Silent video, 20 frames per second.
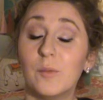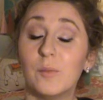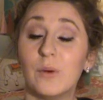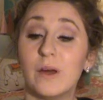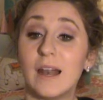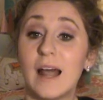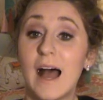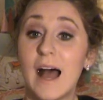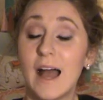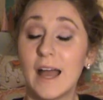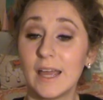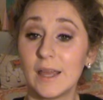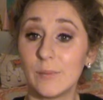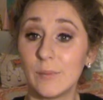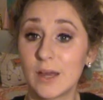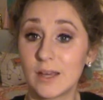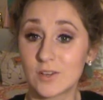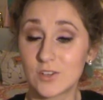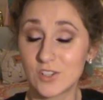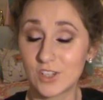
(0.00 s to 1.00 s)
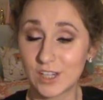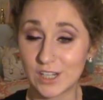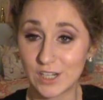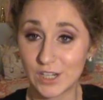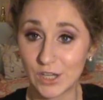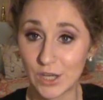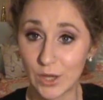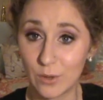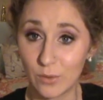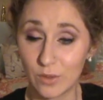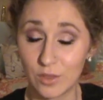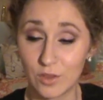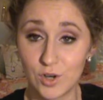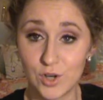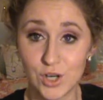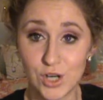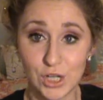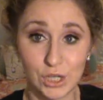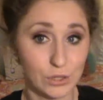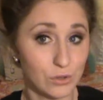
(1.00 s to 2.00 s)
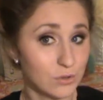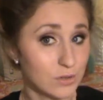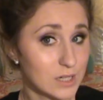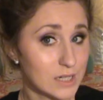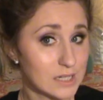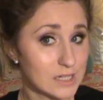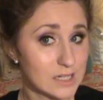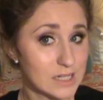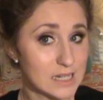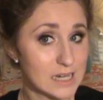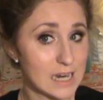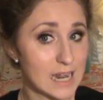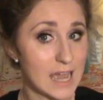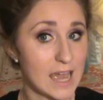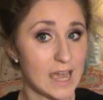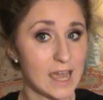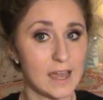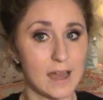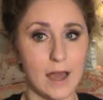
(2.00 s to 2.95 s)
But I am actually going to go with a nude today.